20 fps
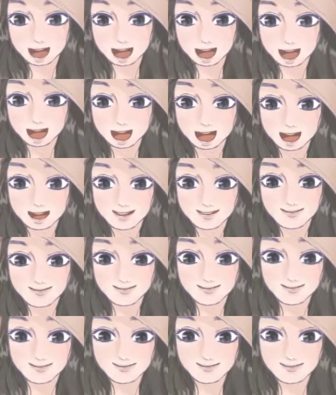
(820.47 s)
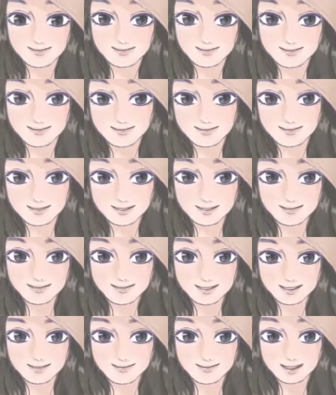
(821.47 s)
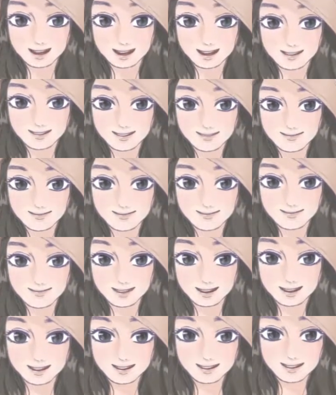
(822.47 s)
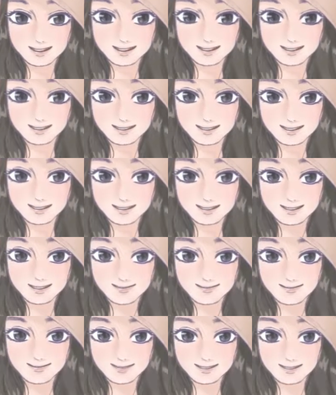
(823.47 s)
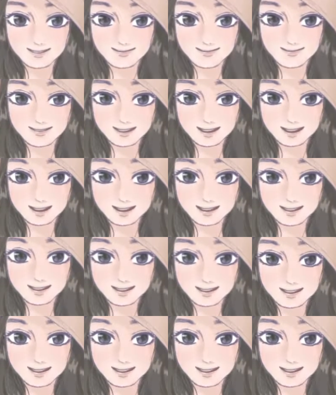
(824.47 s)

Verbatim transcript: Oh, Wait, we need so many for the cookie.